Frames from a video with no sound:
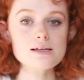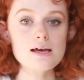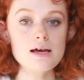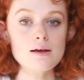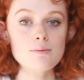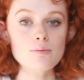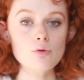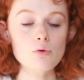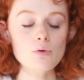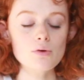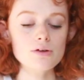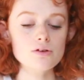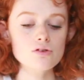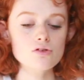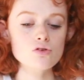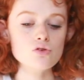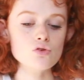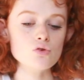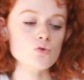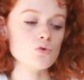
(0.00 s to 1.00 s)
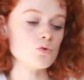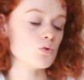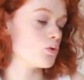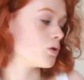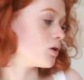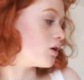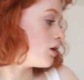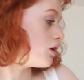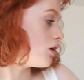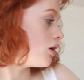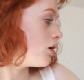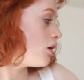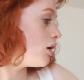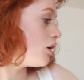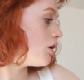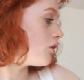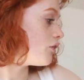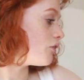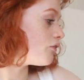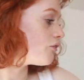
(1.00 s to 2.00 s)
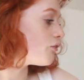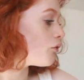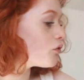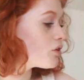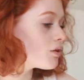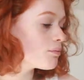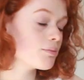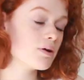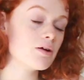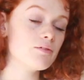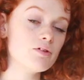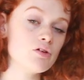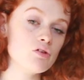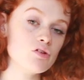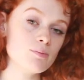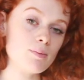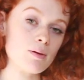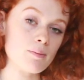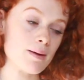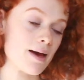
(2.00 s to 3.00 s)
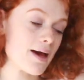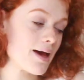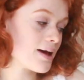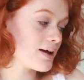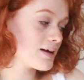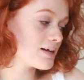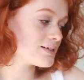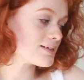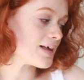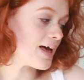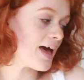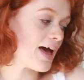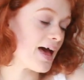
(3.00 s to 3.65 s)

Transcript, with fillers: I'm going to fold up my reusable bags,